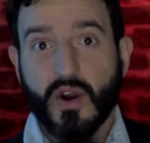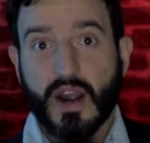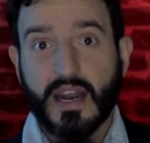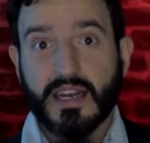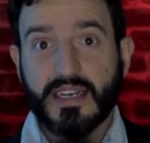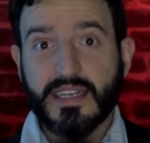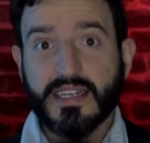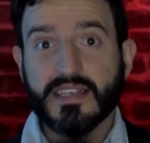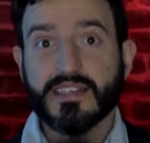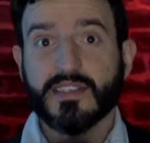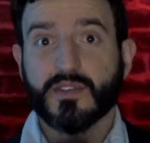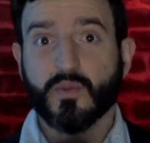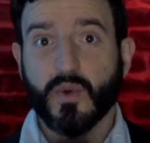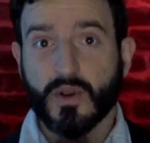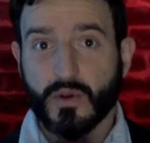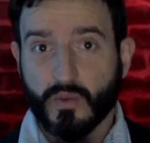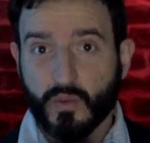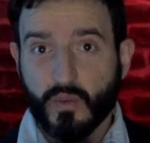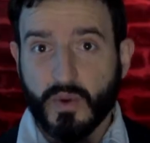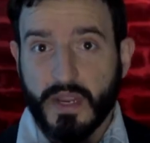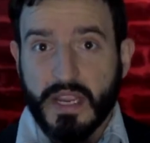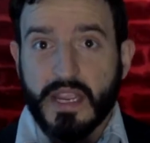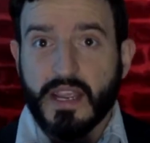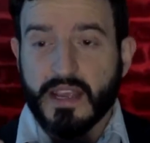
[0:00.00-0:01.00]
at least
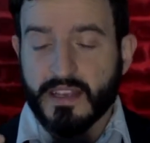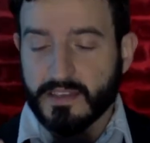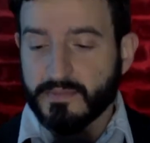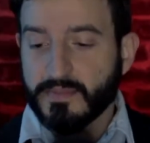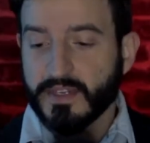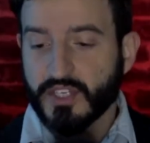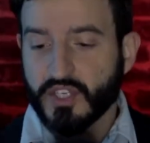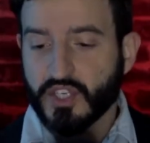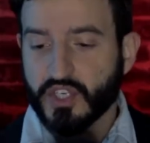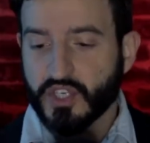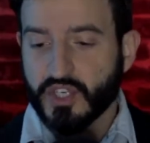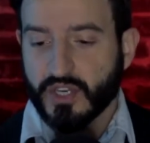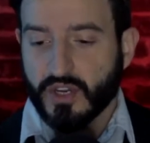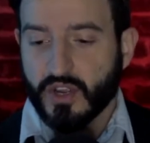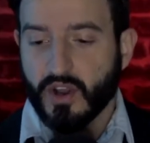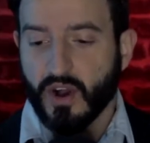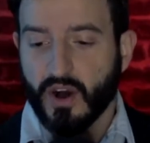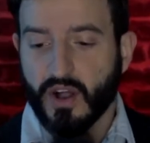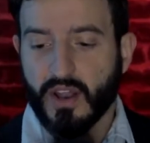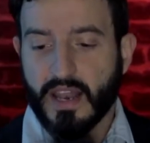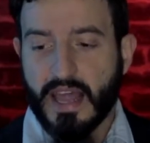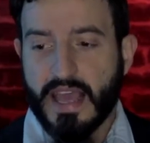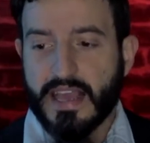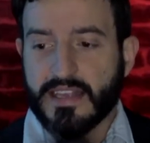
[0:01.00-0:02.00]
what we as magicians
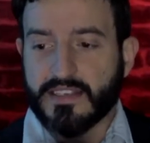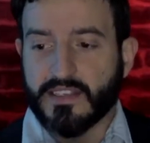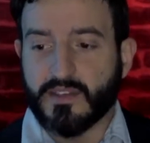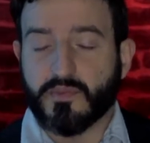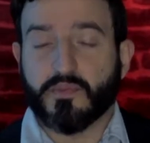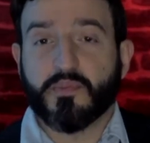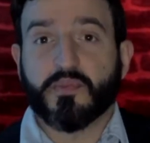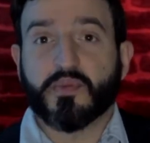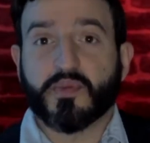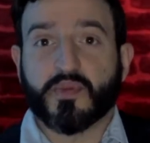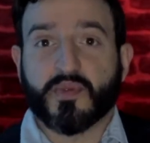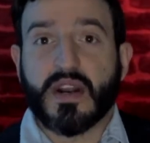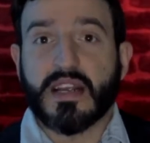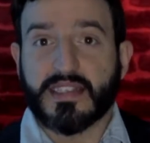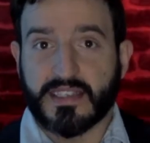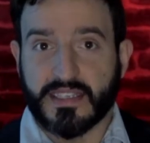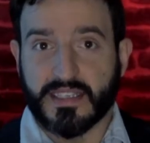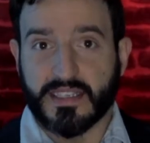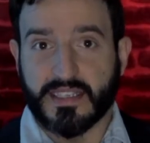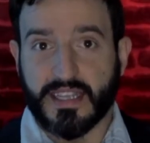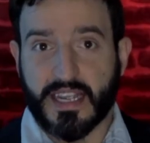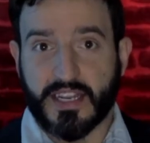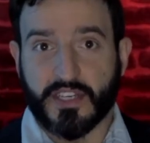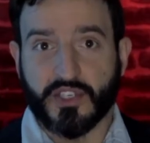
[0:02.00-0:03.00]
call as
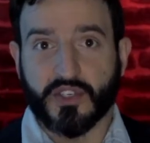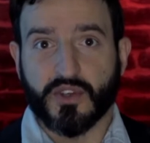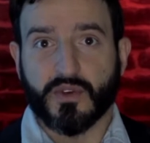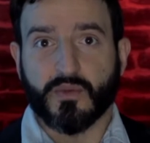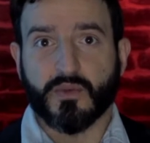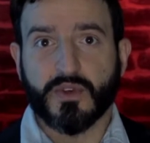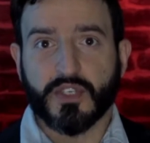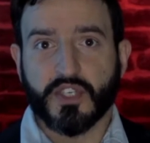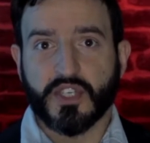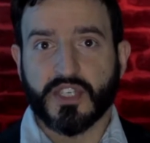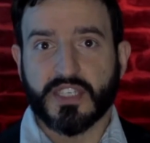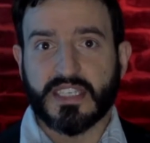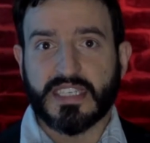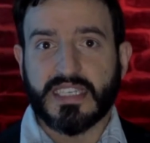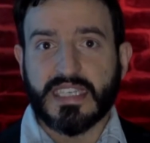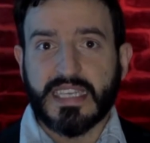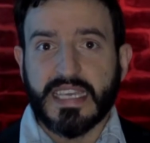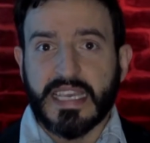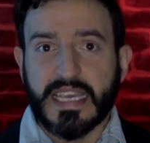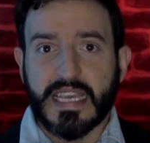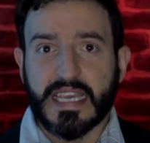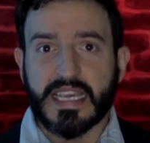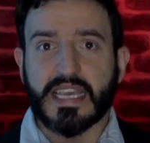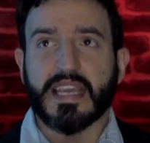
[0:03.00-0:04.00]
presentation, which is
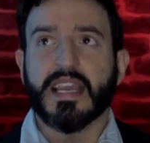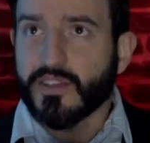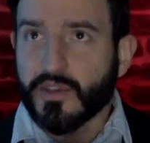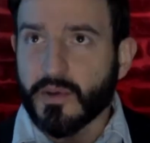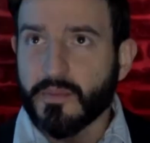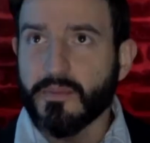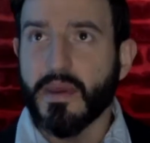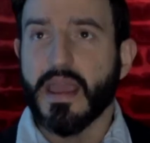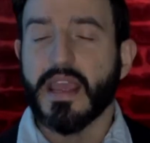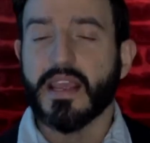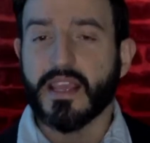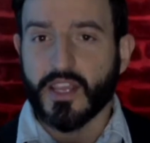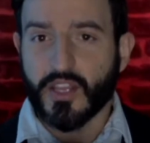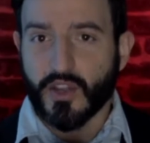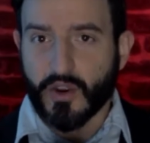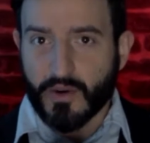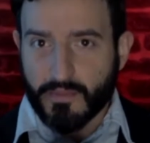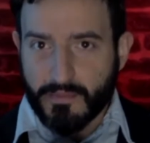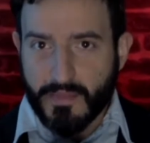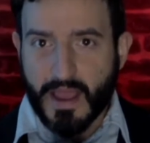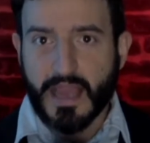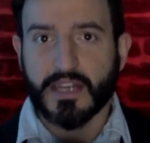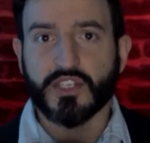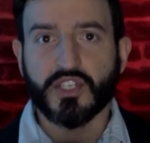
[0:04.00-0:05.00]
key to make your
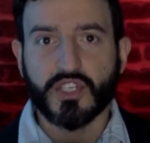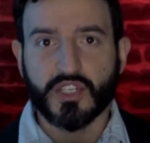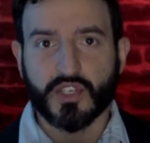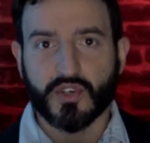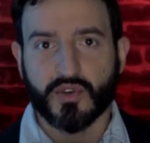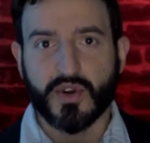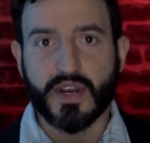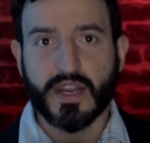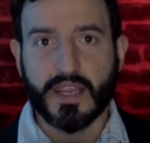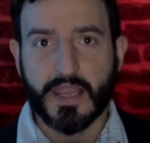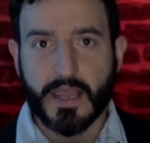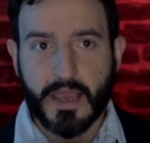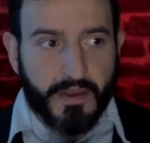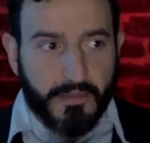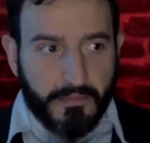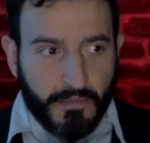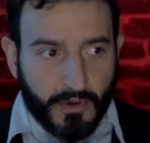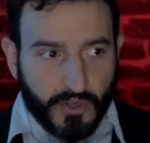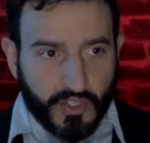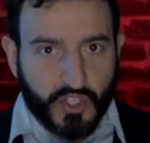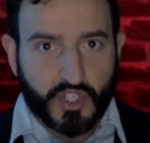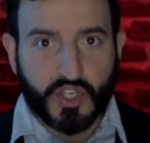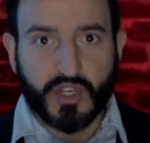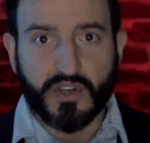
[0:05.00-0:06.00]
magic trick the
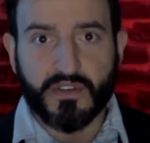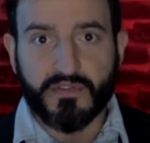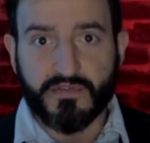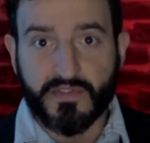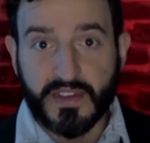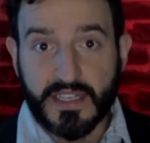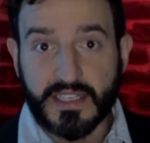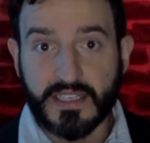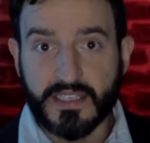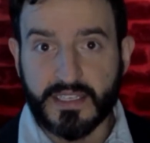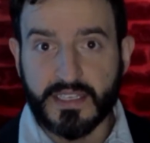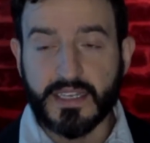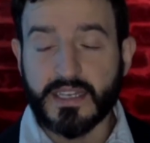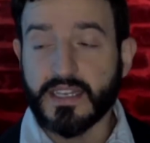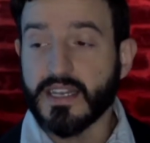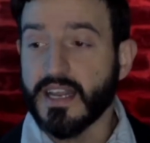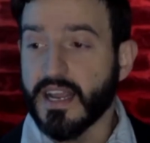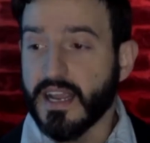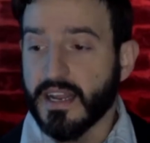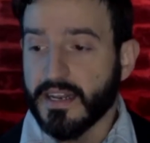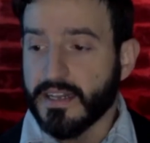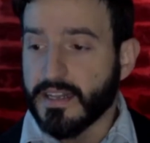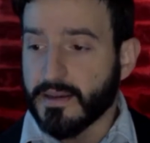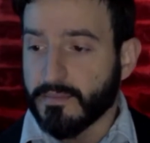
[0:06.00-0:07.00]
most
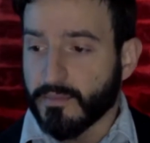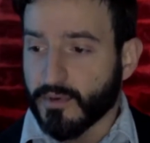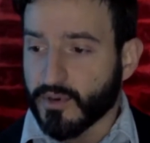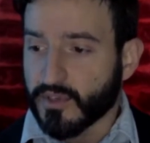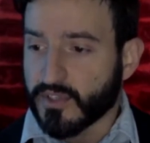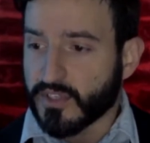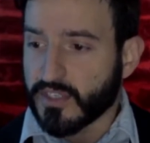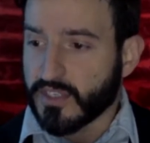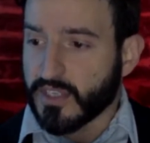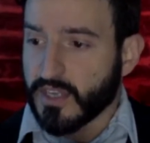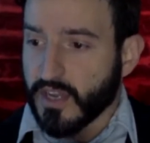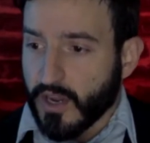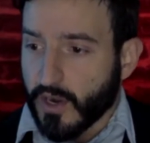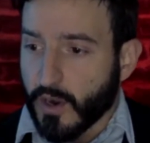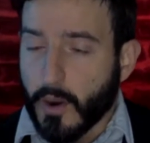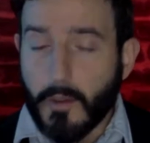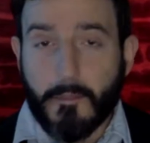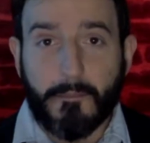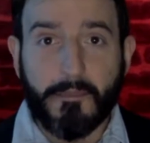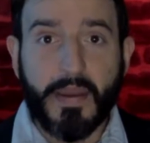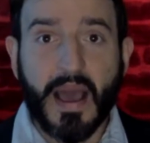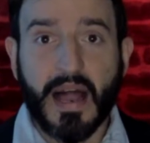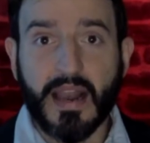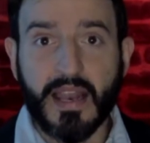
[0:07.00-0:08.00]
convincing, the most
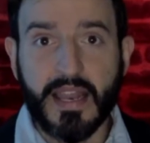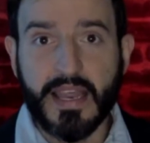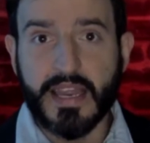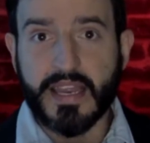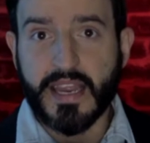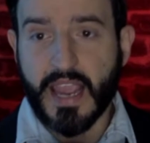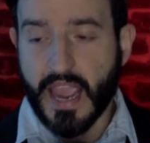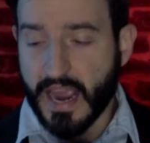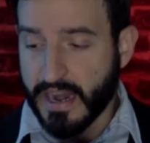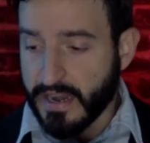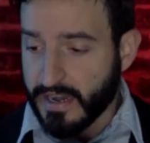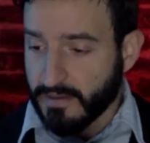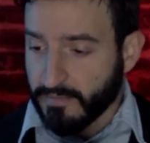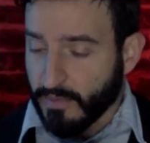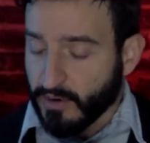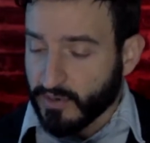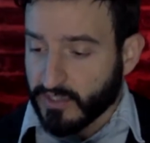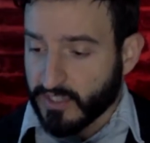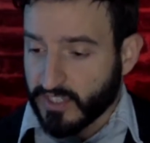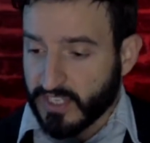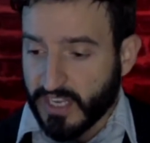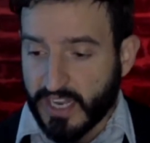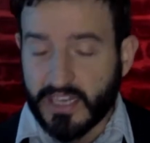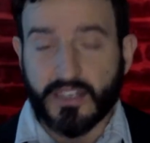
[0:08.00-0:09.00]
compelling, and the
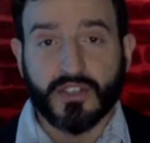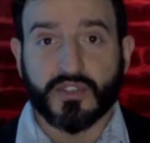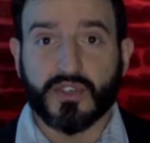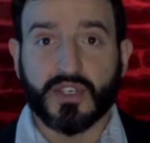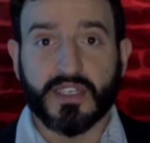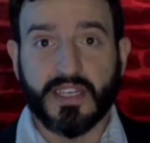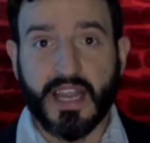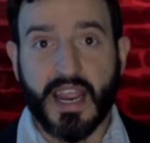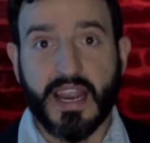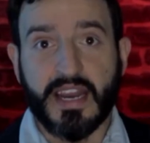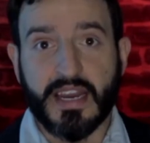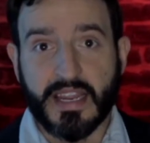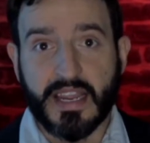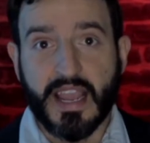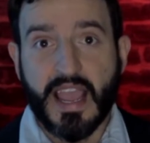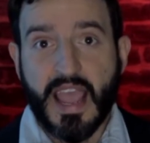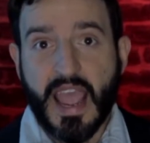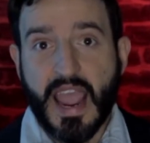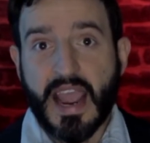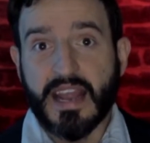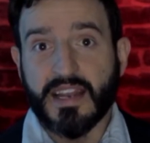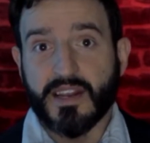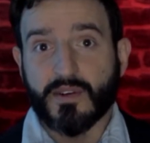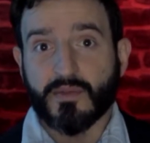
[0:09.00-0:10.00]
most entertaining.
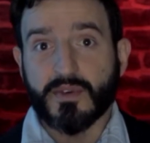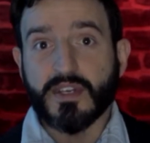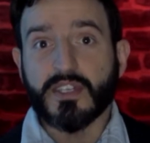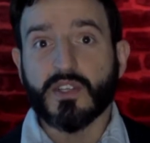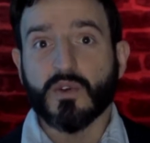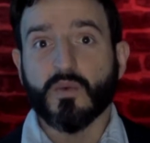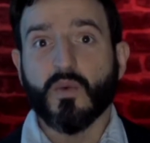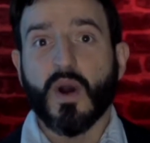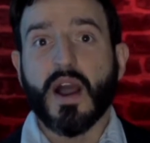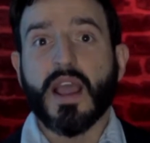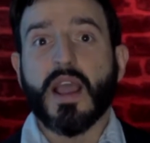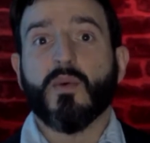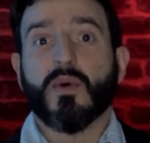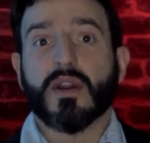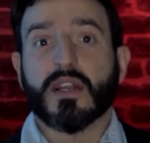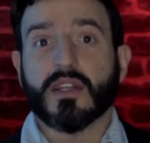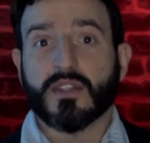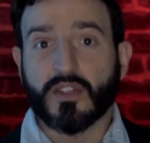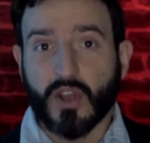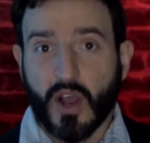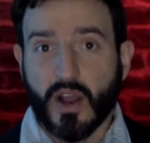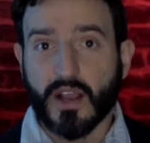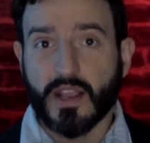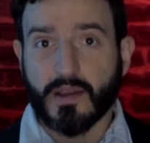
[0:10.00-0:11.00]
And the reason why I want to
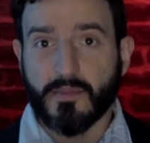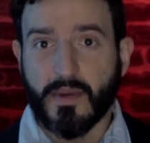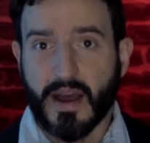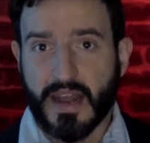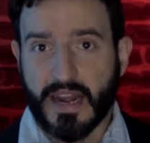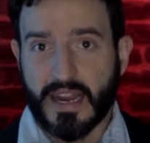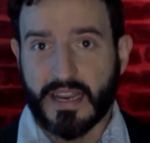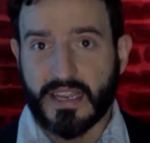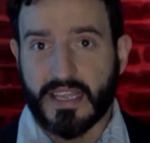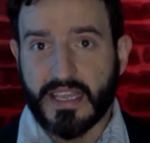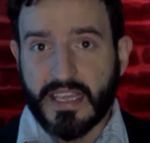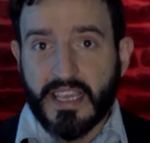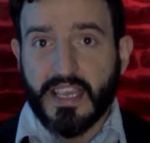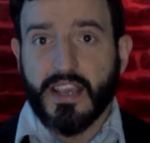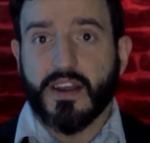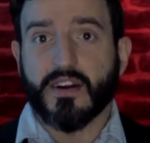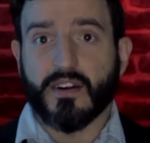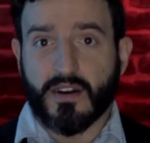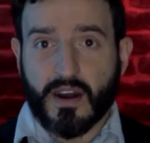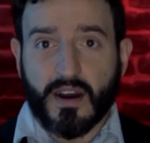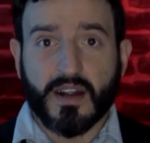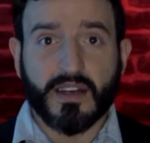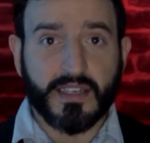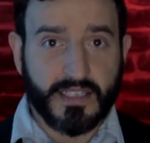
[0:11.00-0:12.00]
talk about it
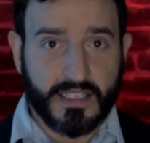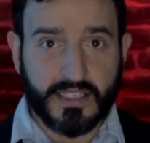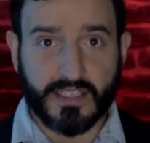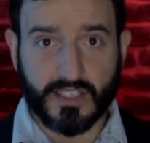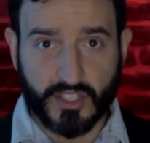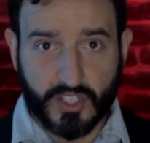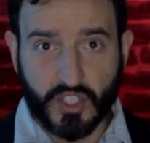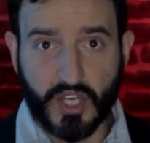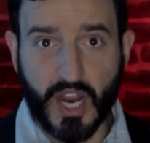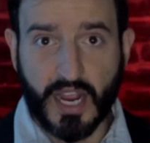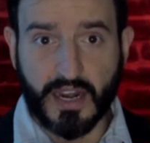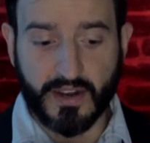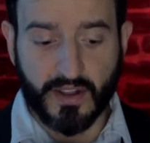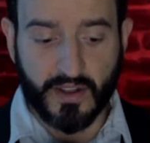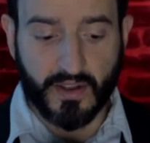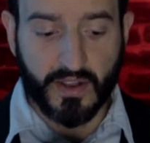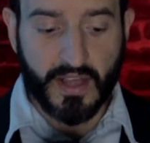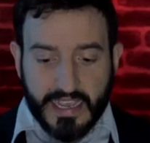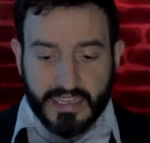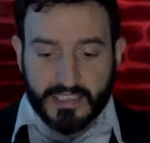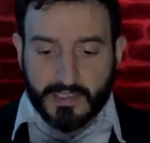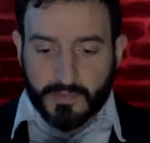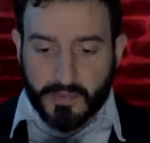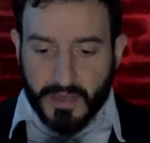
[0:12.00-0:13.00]
here on this channel
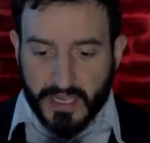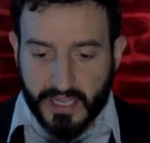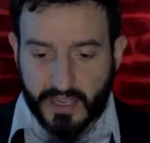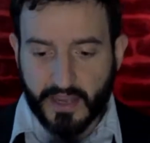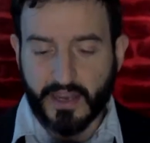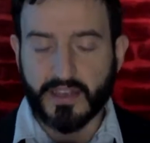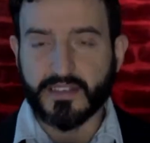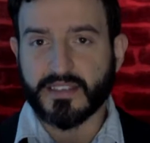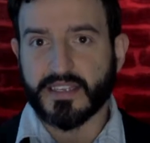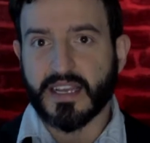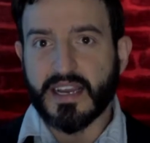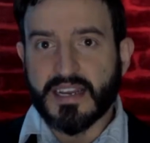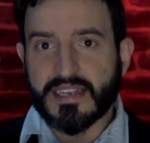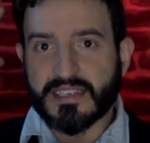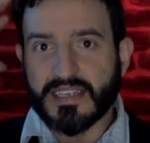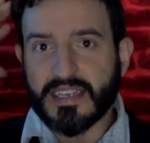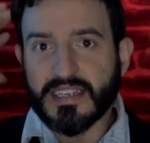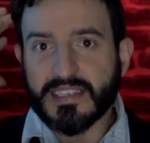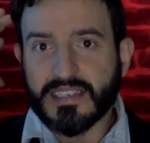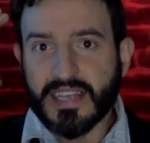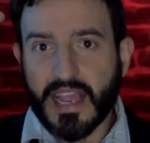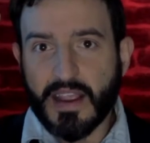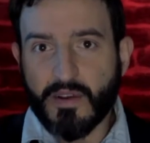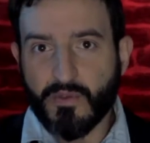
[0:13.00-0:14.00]
is because
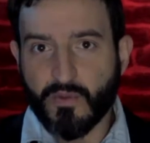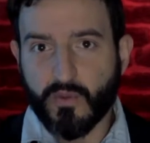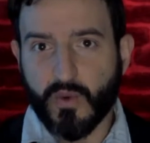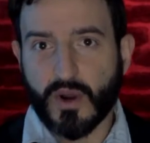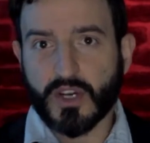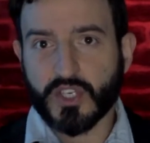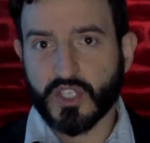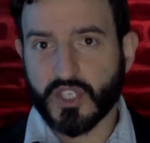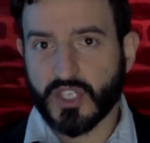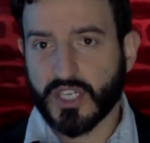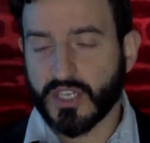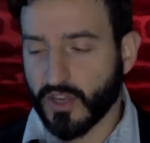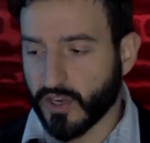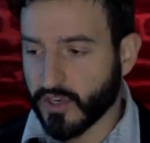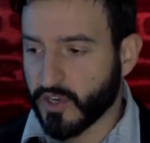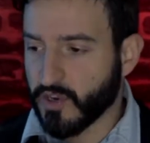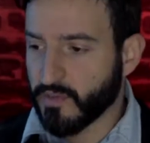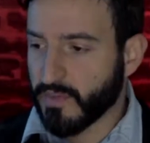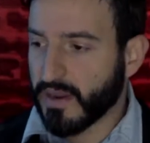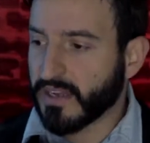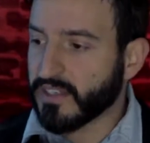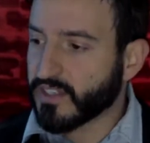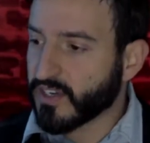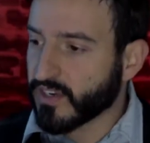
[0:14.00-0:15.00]
since I watched the
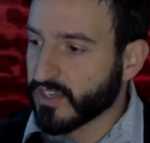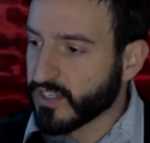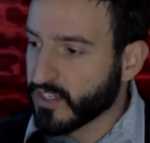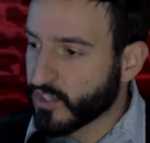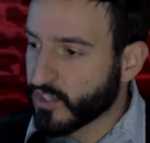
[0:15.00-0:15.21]
documentary